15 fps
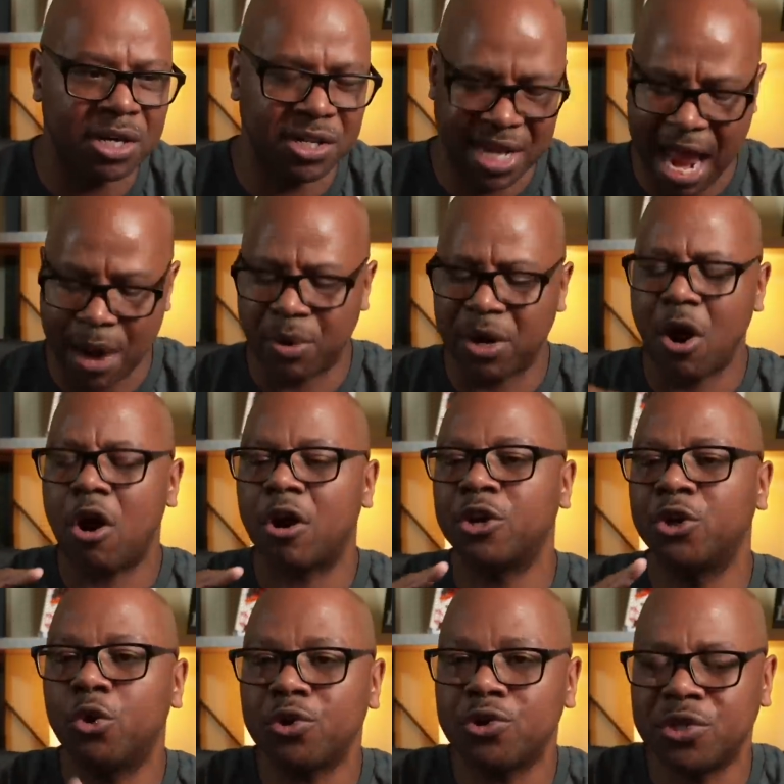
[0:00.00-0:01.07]
Does God regard
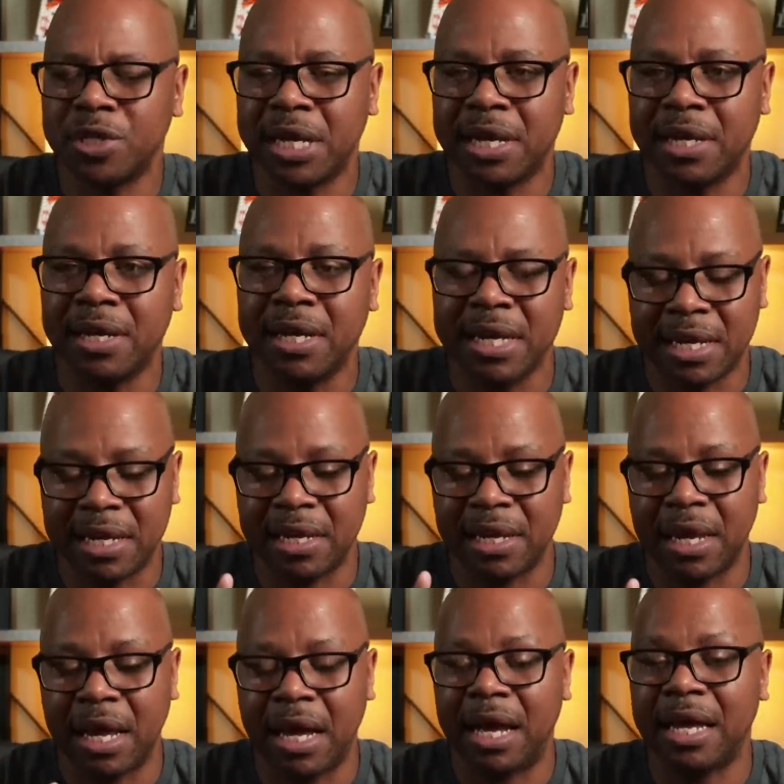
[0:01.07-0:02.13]
your sin
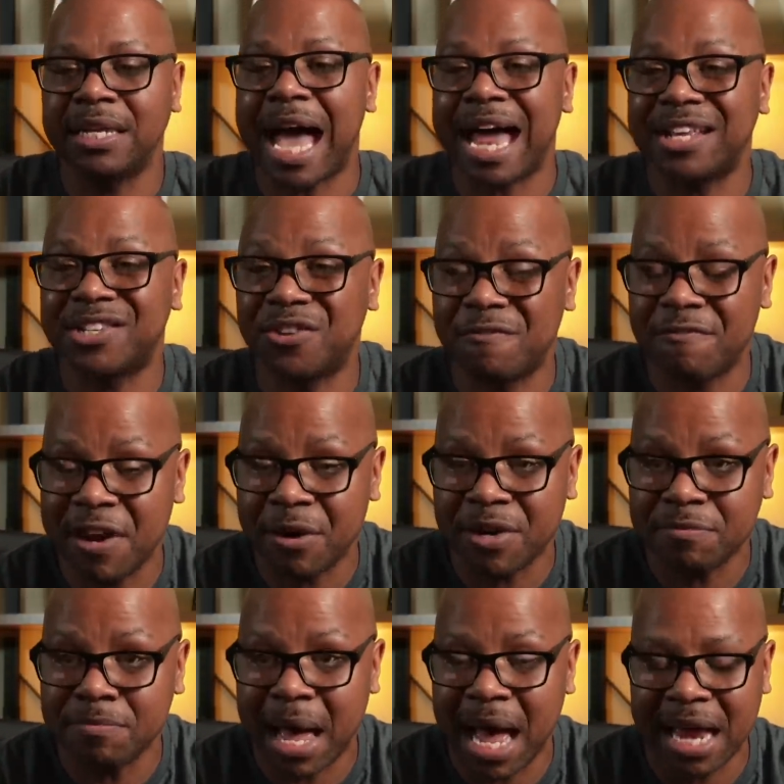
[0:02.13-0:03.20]
uh, not as severe
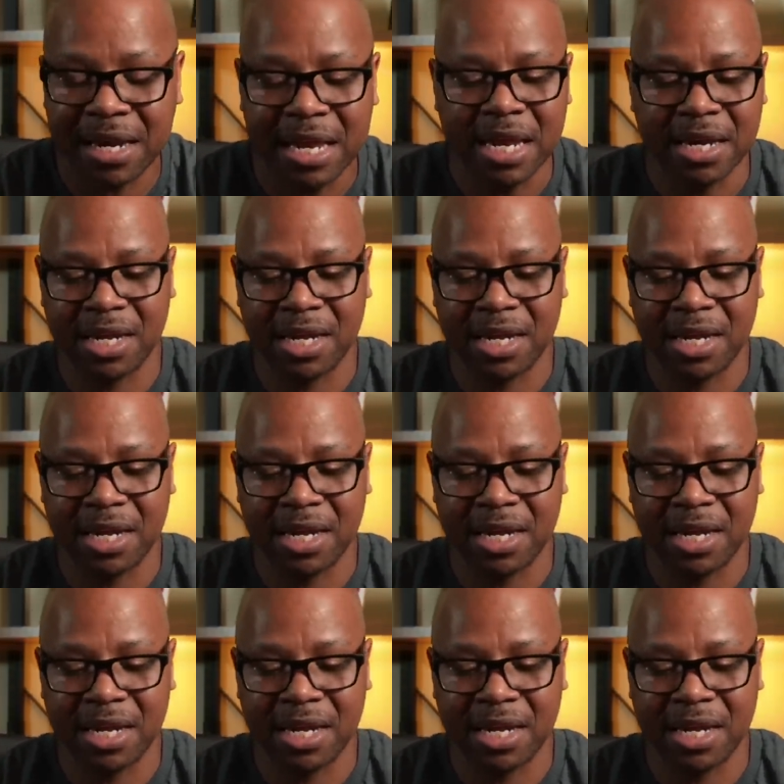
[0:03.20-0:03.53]
as mine?